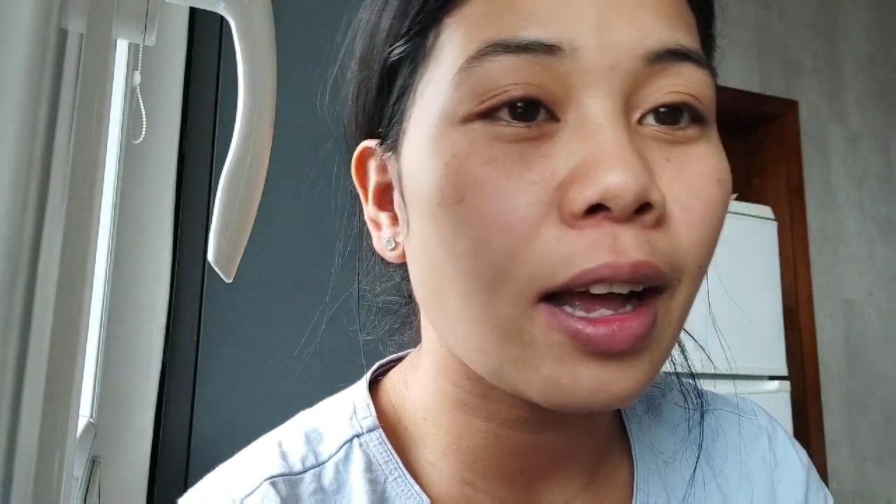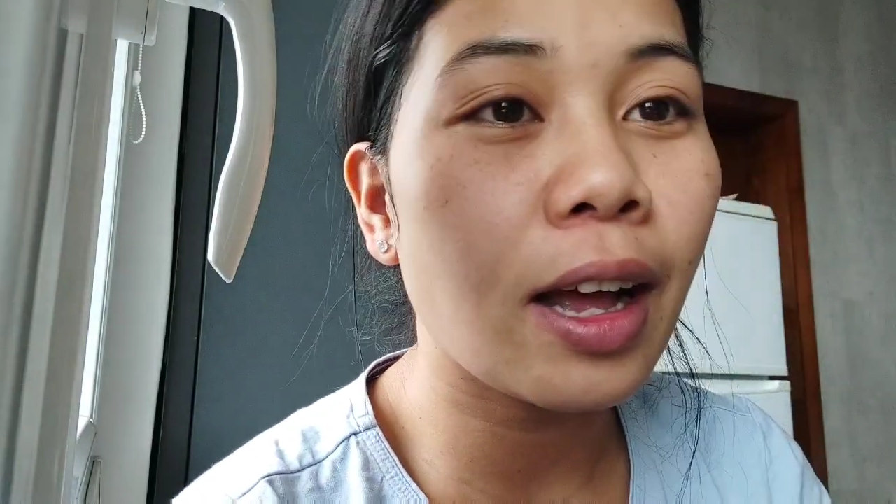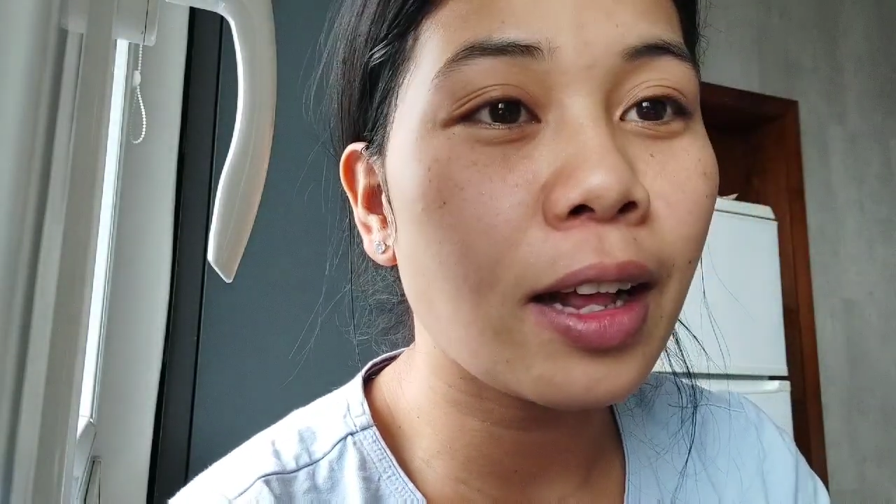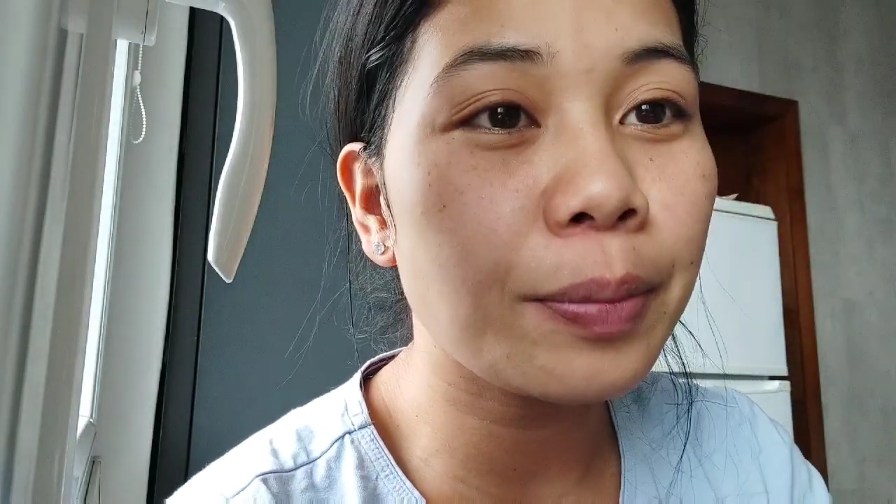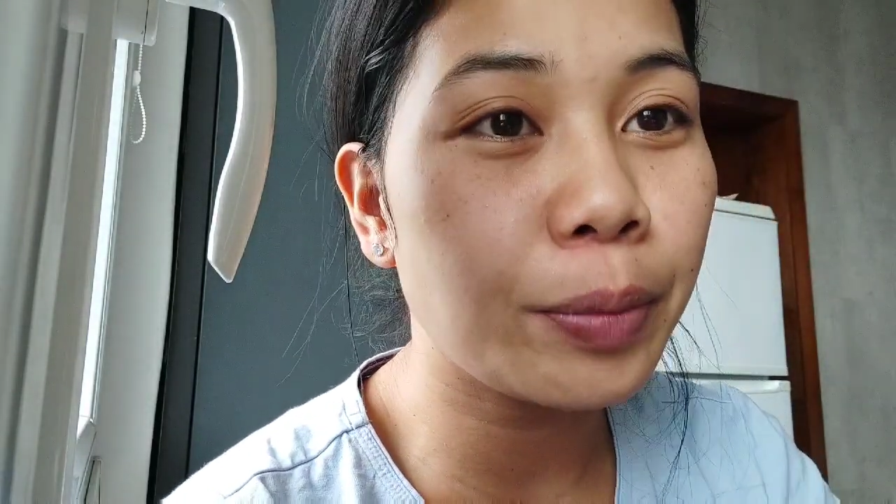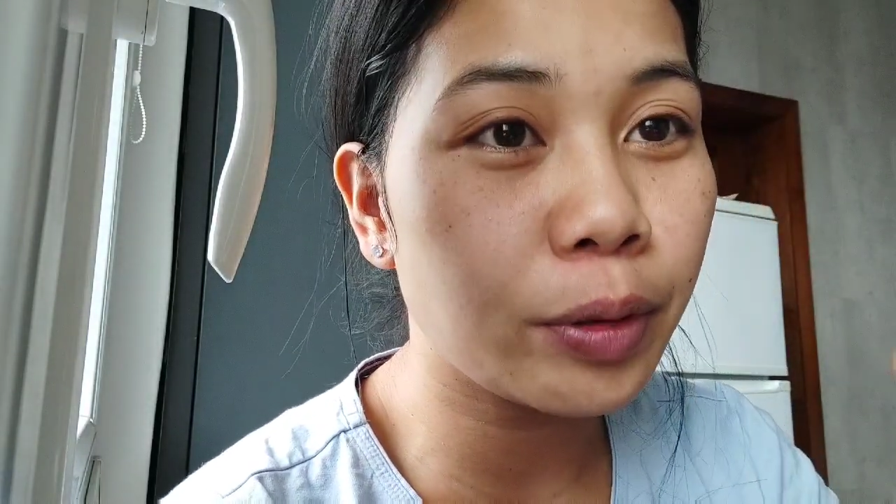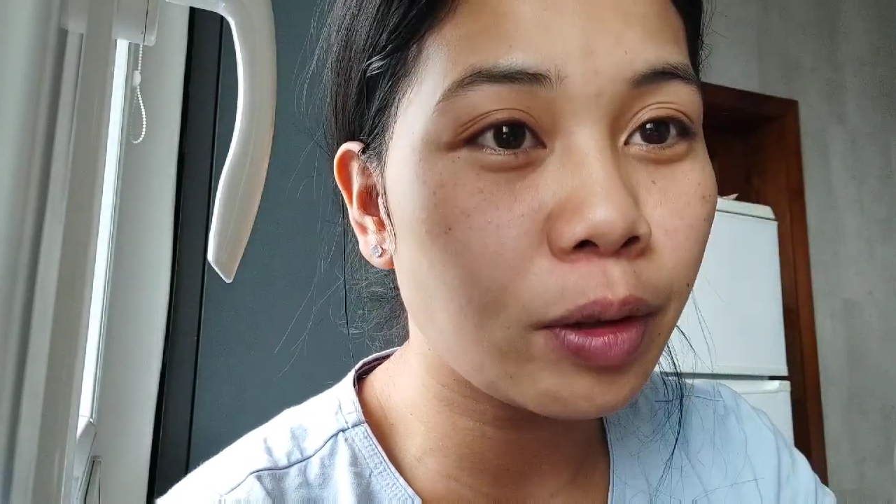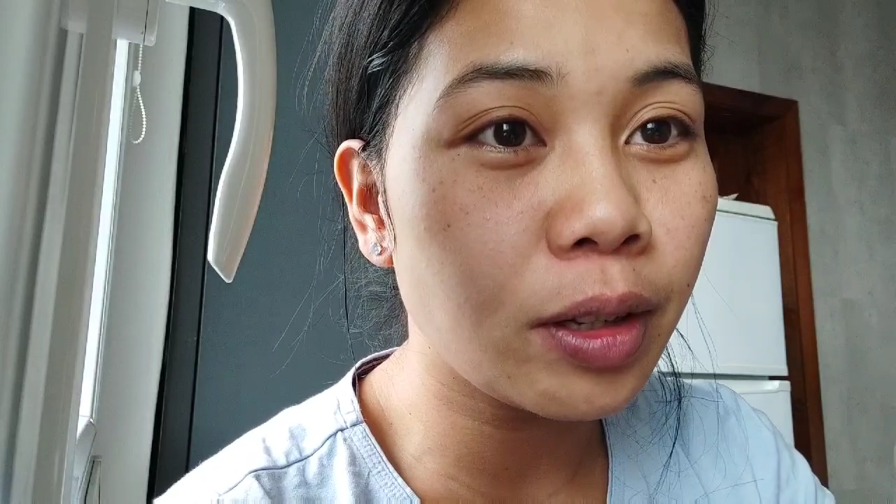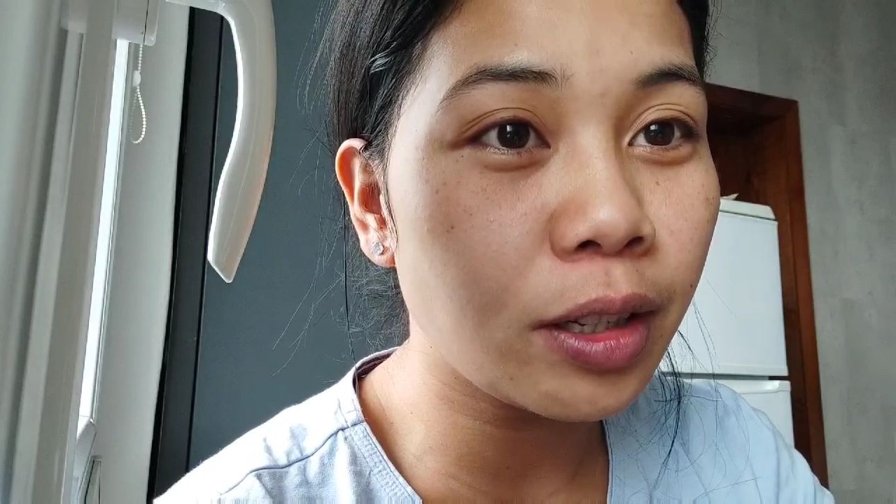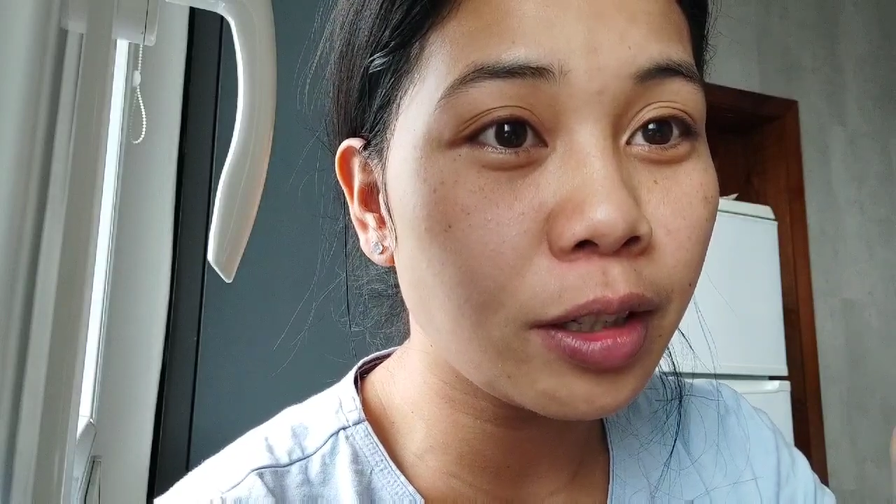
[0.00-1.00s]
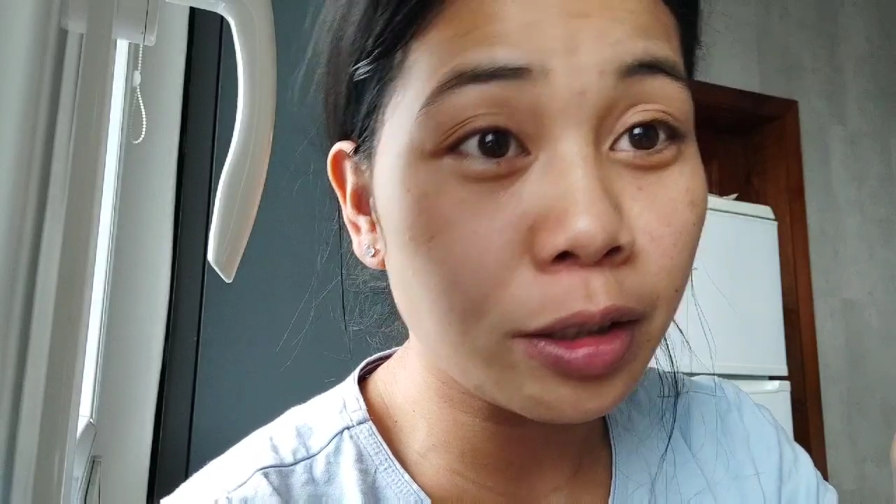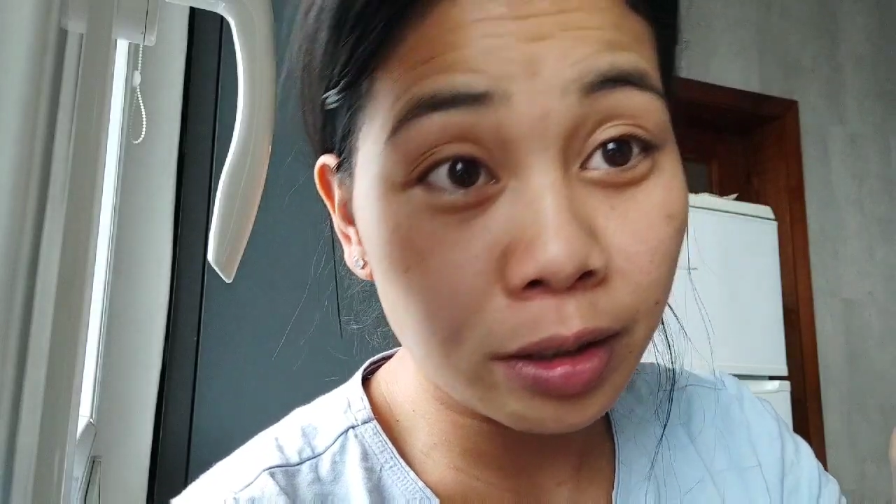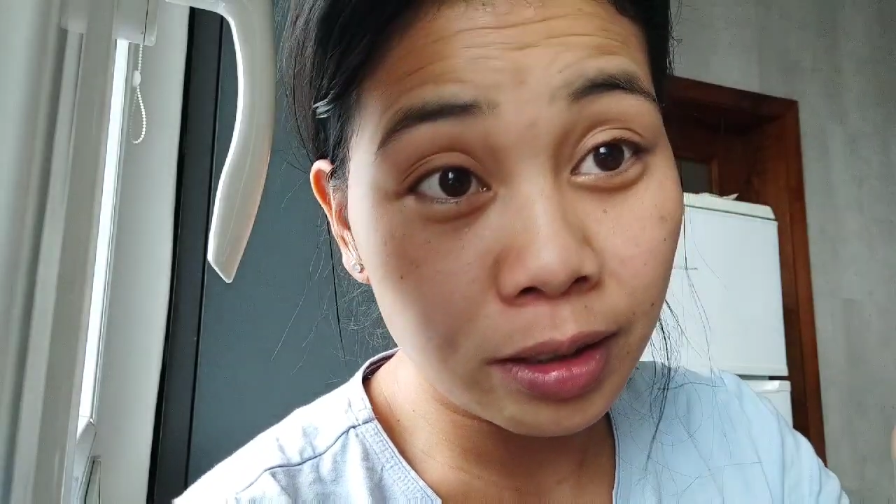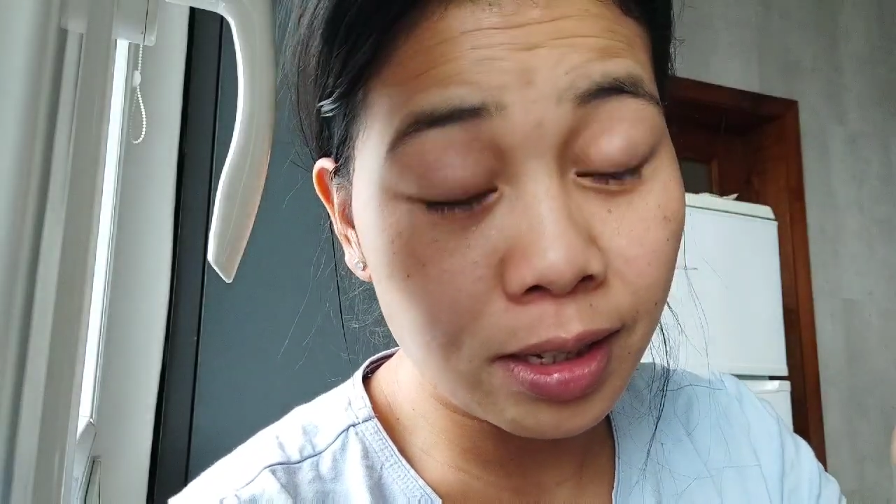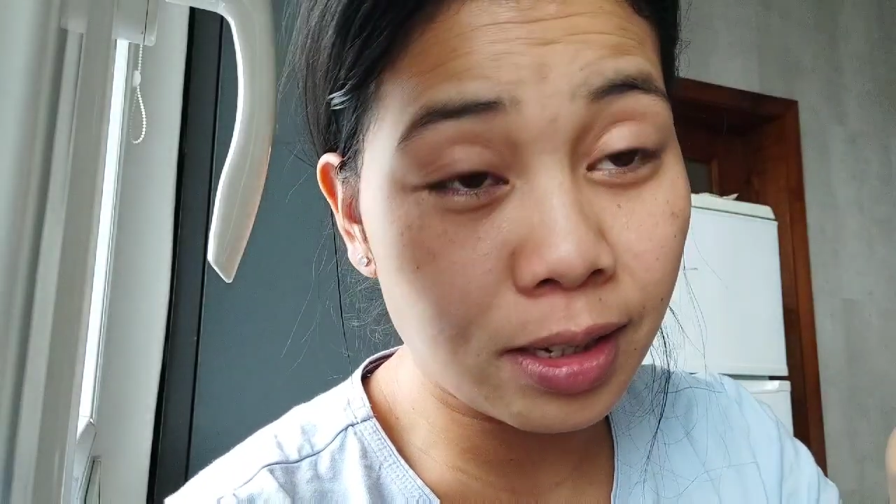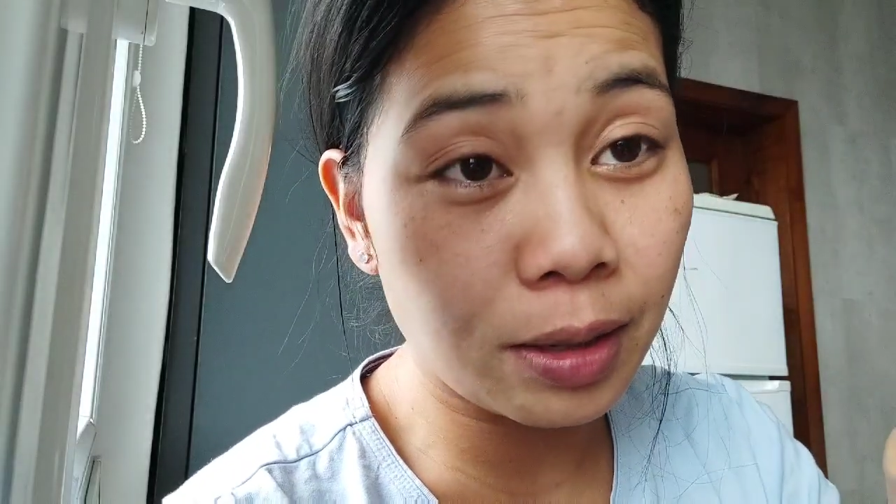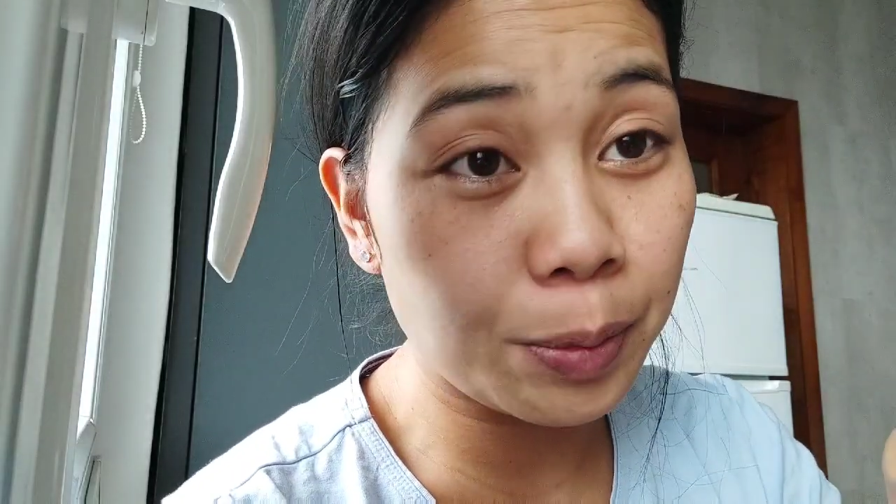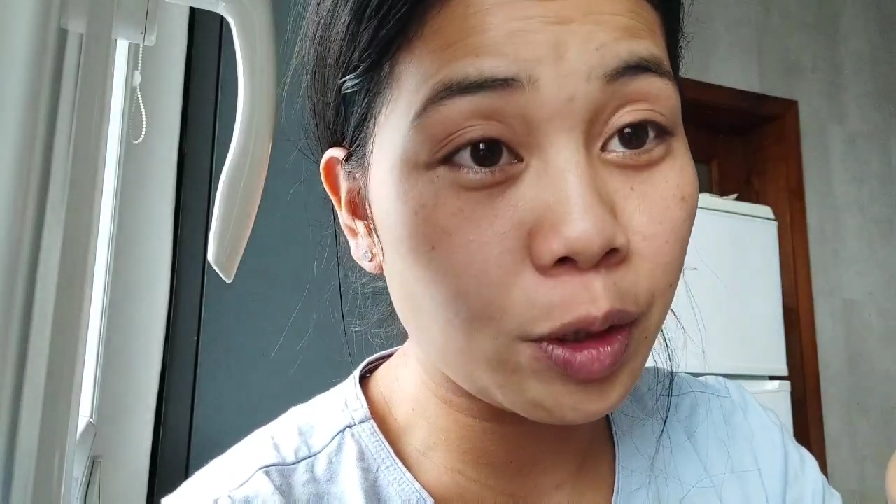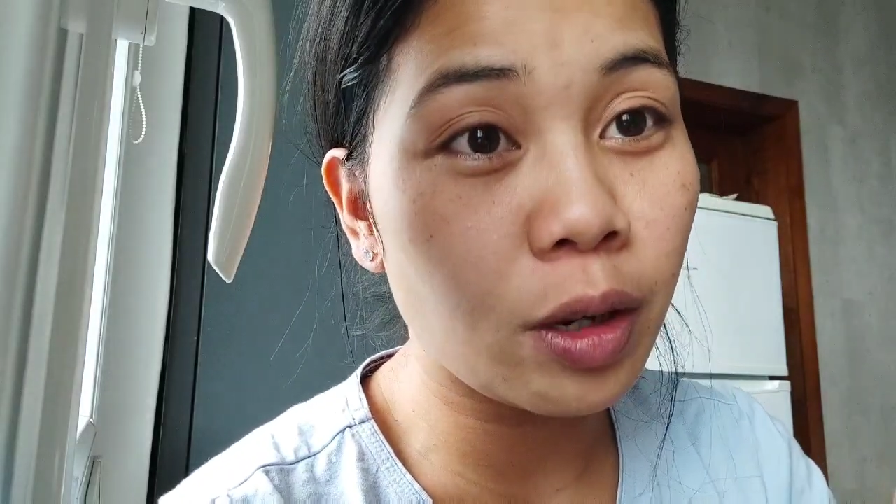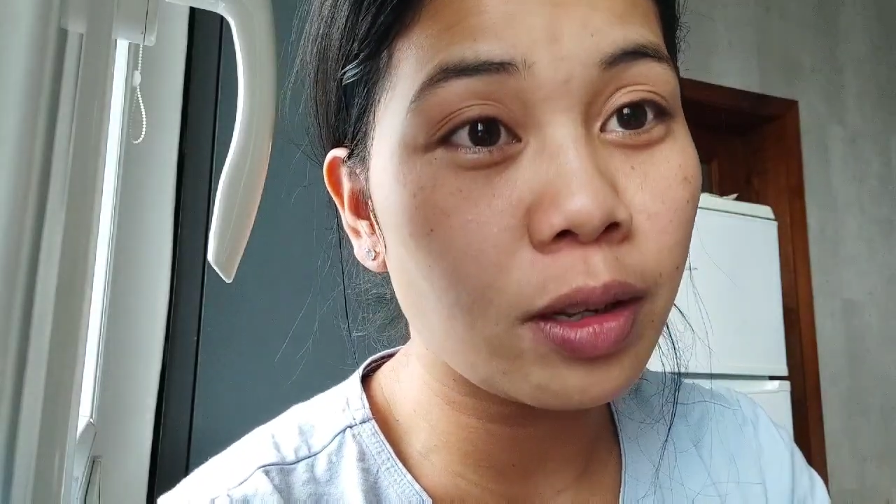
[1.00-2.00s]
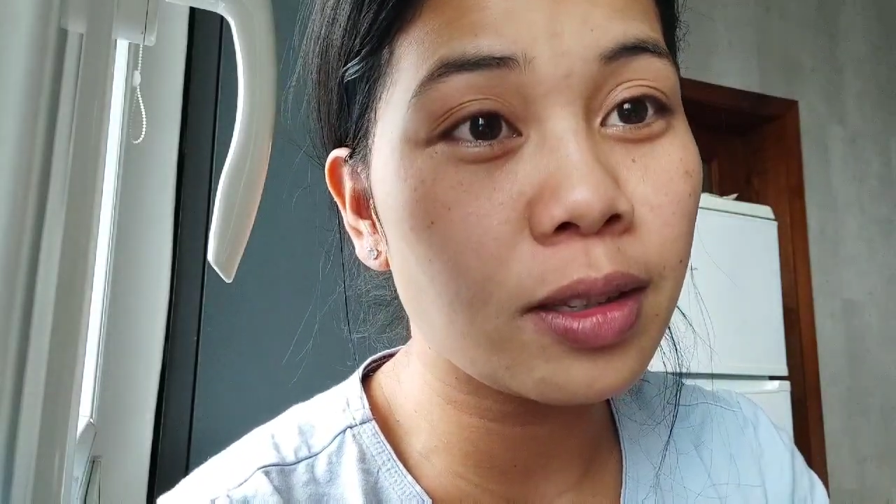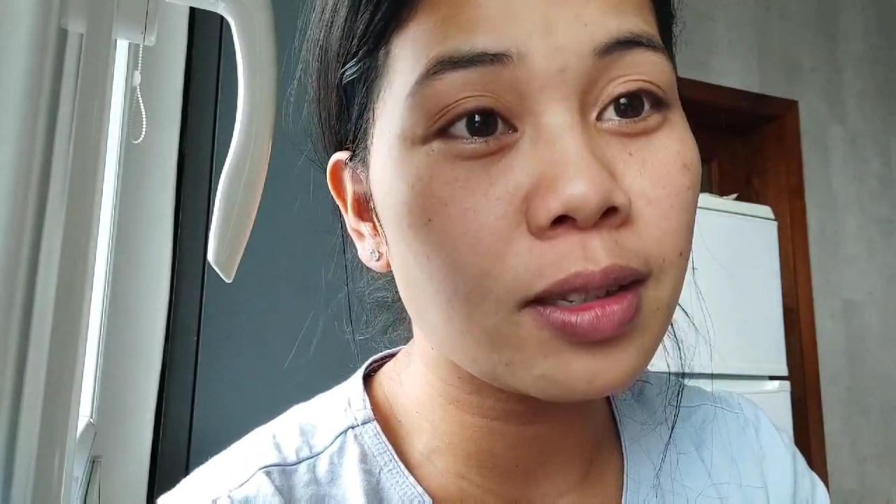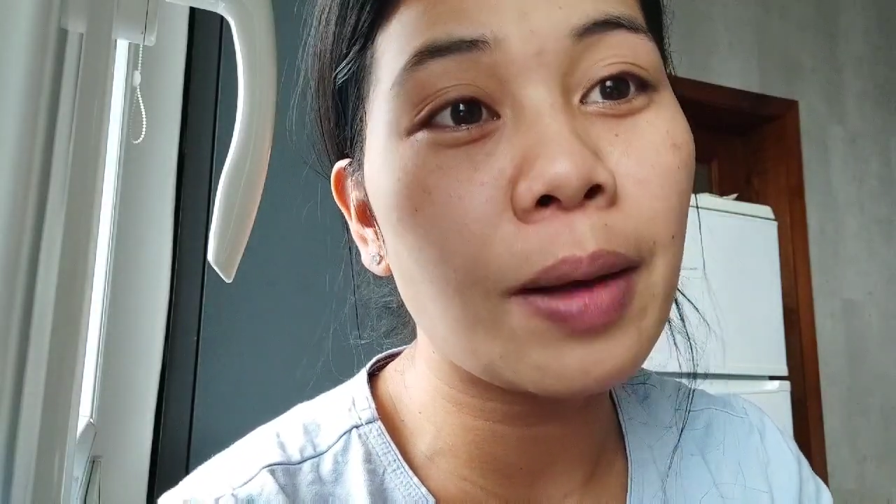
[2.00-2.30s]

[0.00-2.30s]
I'll put on the description